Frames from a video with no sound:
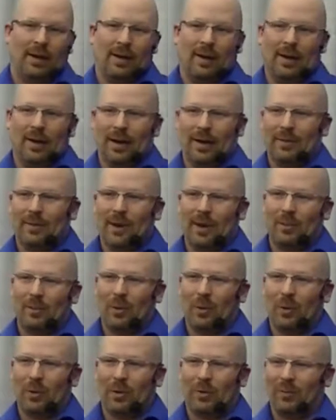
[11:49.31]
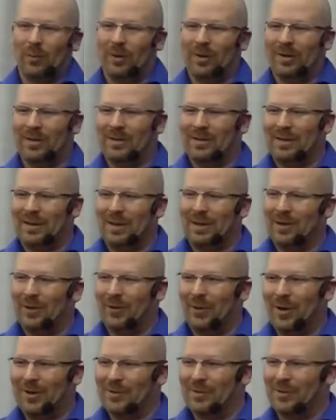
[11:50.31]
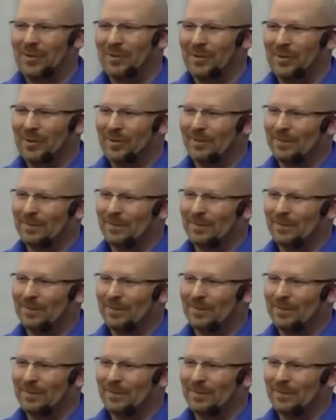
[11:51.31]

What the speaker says: I'm more than willing to take your questions.